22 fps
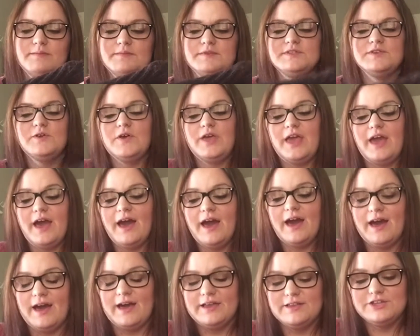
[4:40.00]
So
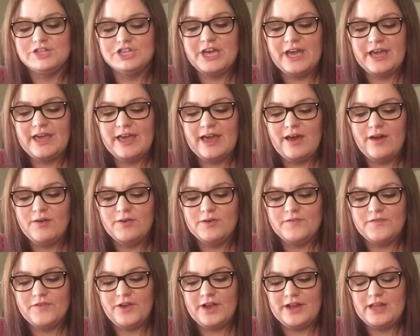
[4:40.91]
yeah, check out,
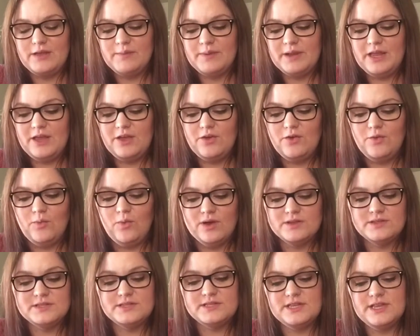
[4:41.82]
for anybody who
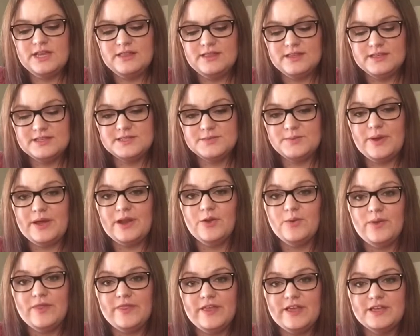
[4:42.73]
wants to knit this sweater
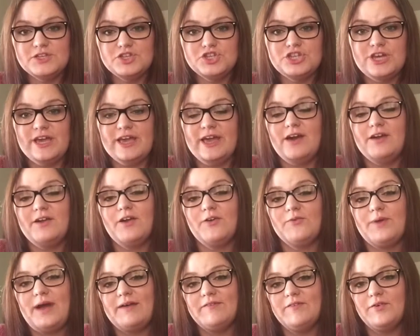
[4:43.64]
with us, check out our
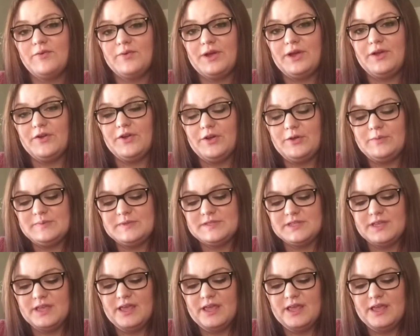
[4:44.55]
Ravelry groups